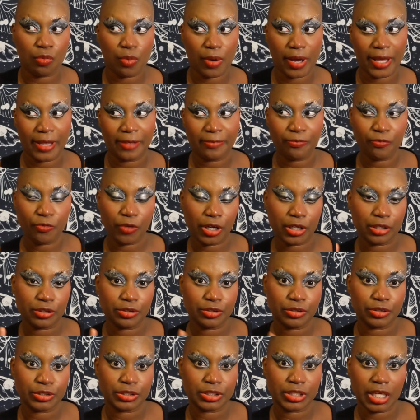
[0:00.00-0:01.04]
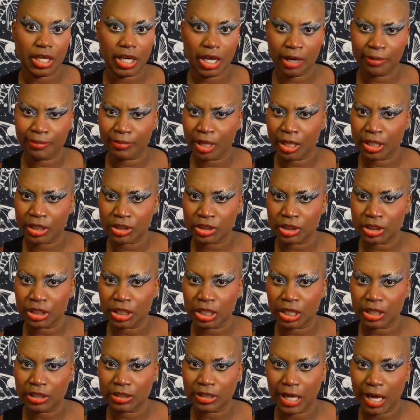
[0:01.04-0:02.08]
white freckles. I'm not sure
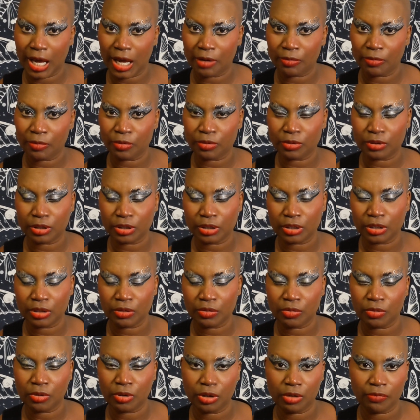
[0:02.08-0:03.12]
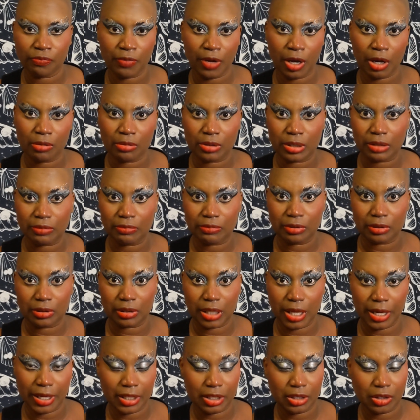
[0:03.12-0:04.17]
how that will look or if I would even
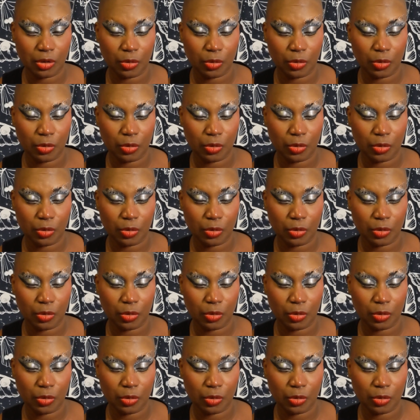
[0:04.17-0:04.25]
like